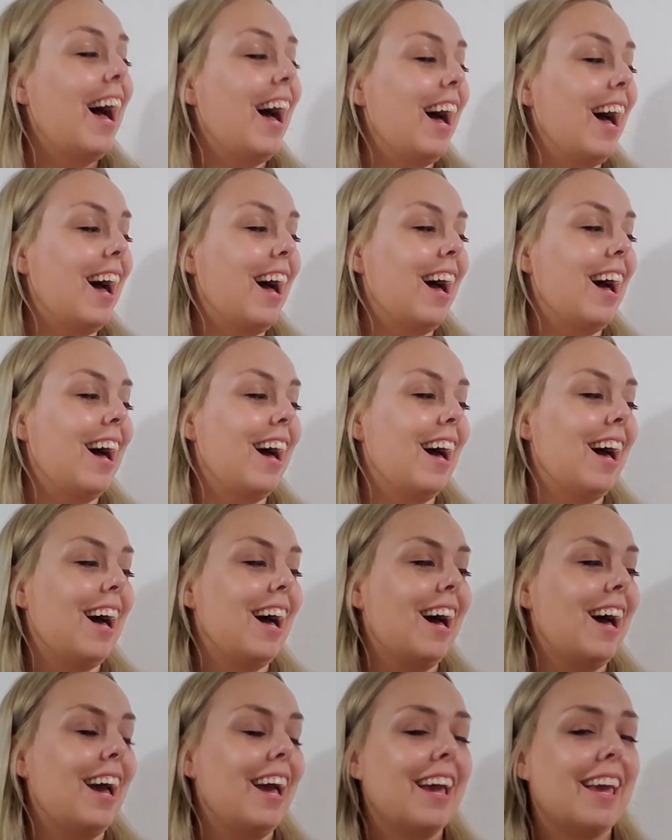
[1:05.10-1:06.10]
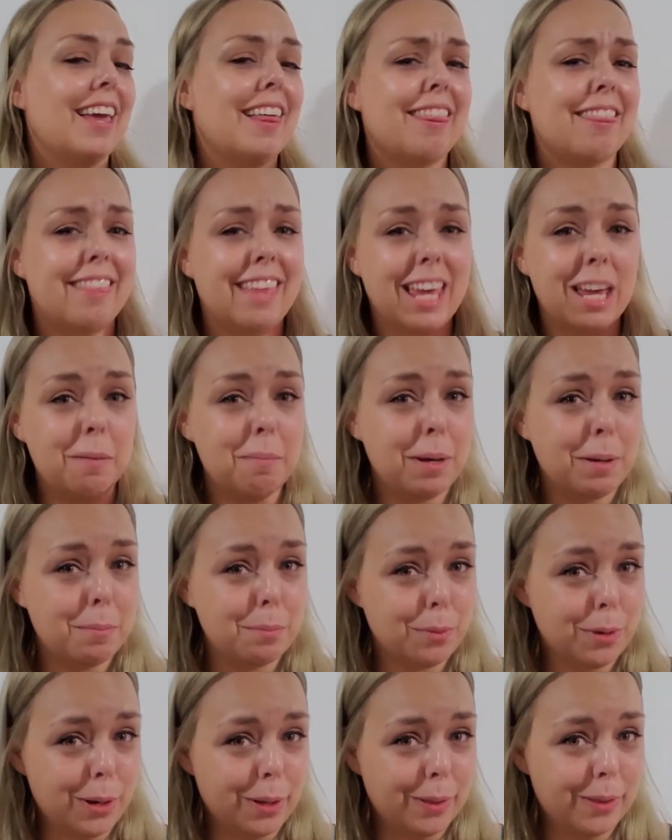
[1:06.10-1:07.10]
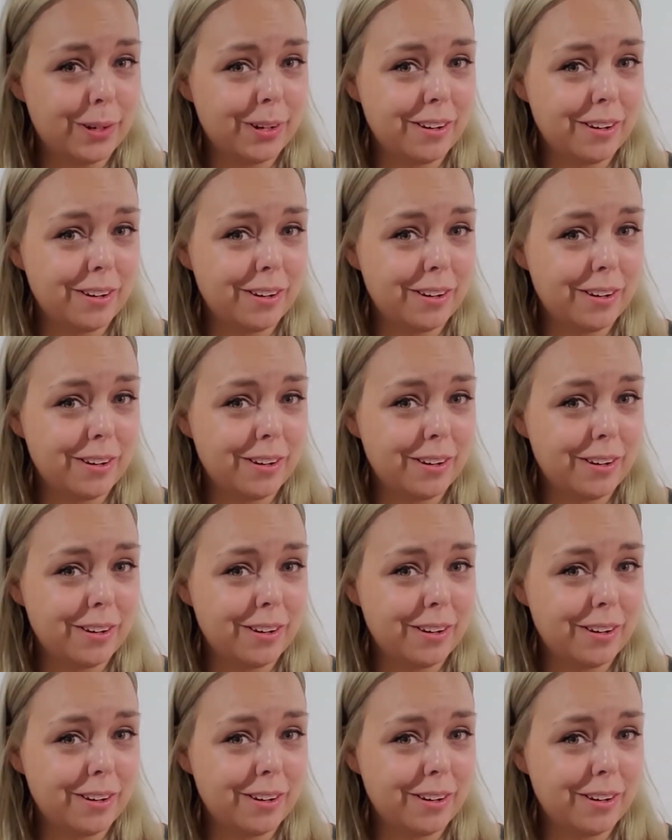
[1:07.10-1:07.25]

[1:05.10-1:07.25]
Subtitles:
I think my brother